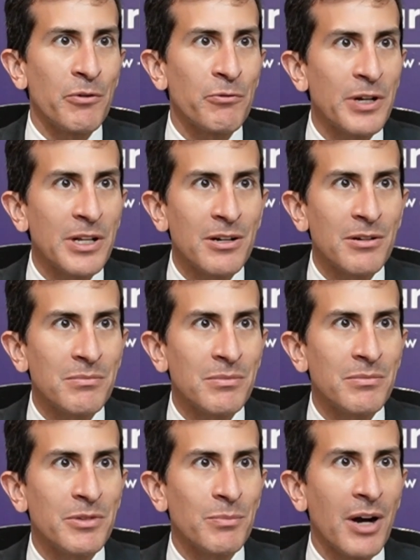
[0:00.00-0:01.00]

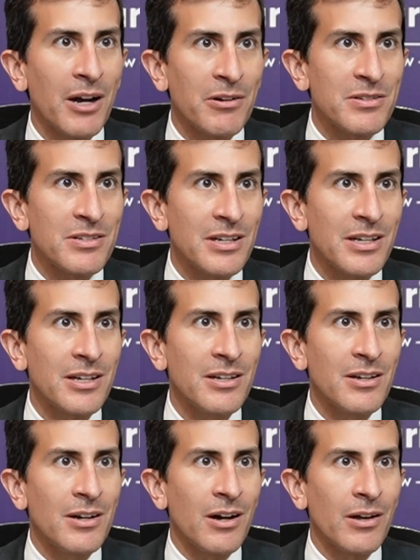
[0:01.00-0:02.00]
freedom, democracy,